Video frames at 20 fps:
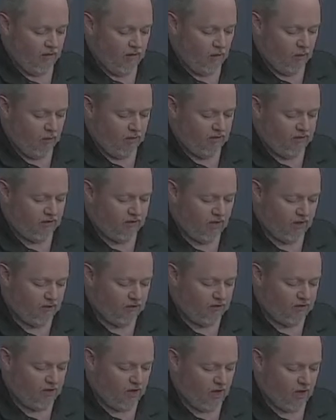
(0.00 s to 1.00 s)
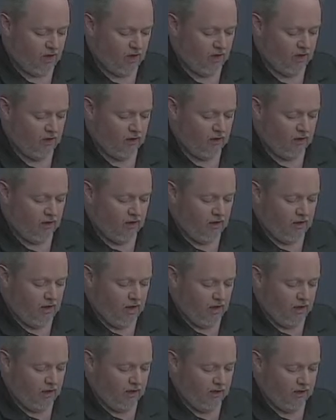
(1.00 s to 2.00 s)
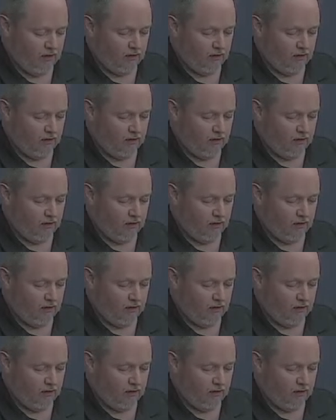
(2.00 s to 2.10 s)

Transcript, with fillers: There was sunshine and a